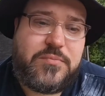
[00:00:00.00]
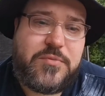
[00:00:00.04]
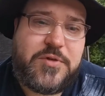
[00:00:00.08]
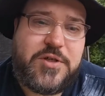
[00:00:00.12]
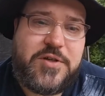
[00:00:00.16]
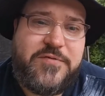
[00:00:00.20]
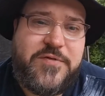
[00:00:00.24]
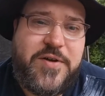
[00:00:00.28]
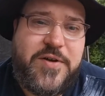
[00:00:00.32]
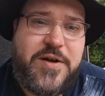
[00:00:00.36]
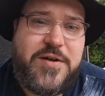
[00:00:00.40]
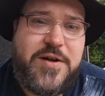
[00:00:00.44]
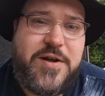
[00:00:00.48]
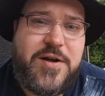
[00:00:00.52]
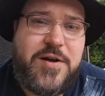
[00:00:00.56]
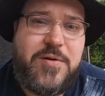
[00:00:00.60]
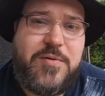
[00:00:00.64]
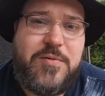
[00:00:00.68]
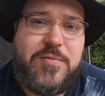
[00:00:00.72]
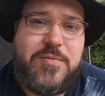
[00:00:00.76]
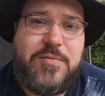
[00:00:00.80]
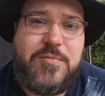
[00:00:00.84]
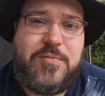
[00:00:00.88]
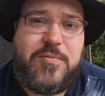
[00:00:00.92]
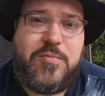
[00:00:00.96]
I found out,
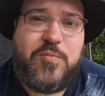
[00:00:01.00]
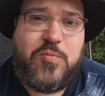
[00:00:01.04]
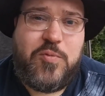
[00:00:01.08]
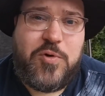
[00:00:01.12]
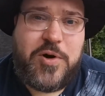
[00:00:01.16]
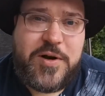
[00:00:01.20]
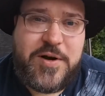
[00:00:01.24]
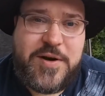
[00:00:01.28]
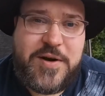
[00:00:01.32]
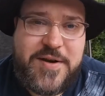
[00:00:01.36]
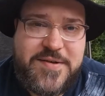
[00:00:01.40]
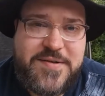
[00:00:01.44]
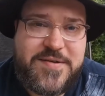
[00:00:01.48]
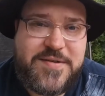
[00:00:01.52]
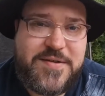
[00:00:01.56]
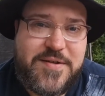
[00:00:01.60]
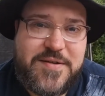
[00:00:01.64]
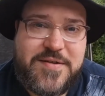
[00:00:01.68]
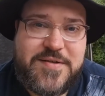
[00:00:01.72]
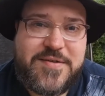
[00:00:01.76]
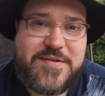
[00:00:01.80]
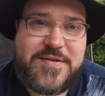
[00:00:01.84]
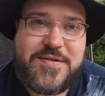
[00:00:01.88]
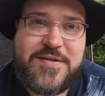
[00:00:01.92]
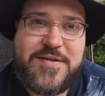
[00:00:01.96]
what is
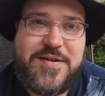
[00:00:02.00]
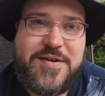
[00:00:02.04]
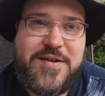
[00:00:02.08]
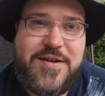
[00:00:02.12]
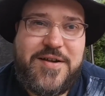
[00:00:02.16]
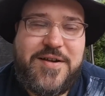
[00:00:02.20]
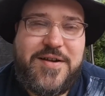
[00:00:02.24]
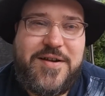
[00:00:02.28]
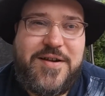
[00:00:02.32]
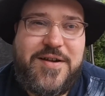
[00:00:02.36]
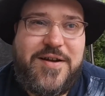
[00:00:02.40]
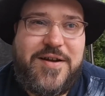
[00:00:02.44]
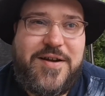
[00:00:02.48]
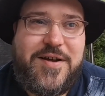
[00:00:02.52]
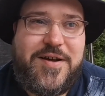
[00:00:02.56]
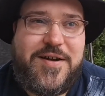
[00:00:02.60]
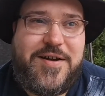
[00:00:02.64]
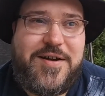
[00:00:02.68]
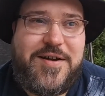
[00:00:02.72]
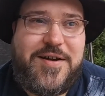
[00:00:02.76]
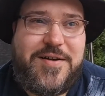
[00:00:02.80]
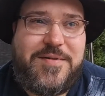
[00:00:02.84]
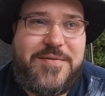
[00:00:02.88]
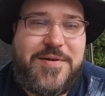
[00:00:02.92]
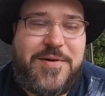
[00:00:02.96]
this?
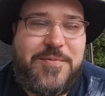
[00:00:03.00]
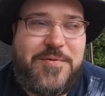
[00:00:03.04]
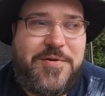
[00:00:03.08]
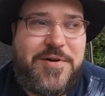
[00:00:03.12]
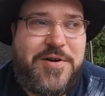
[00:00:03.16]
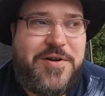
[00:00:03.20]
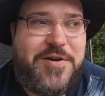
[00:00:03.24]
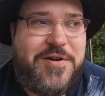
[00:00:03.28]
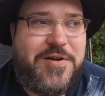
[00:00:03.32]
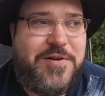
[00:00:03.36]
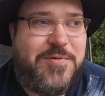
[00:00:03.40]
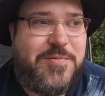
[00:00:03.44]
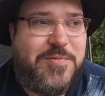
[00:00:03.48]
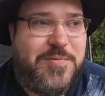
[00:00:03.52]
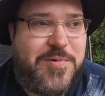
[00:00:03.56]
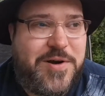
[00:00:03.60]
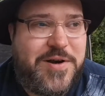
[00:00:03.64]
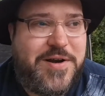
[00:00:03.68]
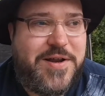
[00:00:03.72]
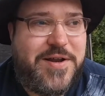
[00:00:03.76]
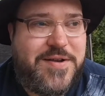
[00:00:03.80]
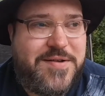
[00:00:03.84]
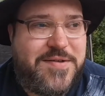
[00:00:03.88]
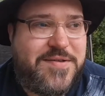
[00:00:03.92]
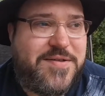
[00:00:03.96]
I wanted to know,
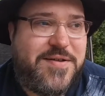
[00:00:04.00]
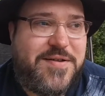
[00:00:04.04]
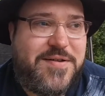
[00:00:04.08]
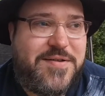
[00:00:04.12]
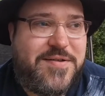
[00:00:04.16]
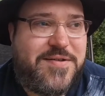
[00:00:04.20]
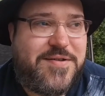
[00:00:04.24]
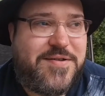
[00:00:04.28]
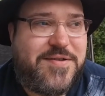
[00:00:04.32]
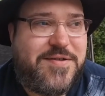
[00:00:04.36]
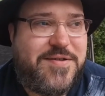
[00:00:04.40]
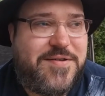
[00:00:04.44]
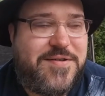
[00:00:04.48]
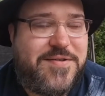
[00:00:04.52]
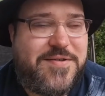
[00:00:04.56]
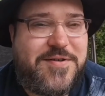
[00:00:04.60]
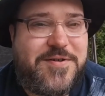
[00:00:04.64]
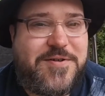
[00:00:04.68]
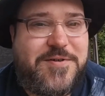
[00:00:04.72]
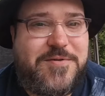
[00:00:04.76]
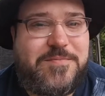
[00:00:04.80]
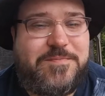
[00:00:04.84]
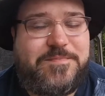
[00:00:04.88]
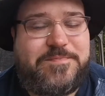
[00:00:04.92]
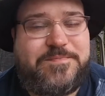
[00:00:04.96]
what is this?
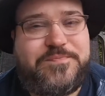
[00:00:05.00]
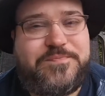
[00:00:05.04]
So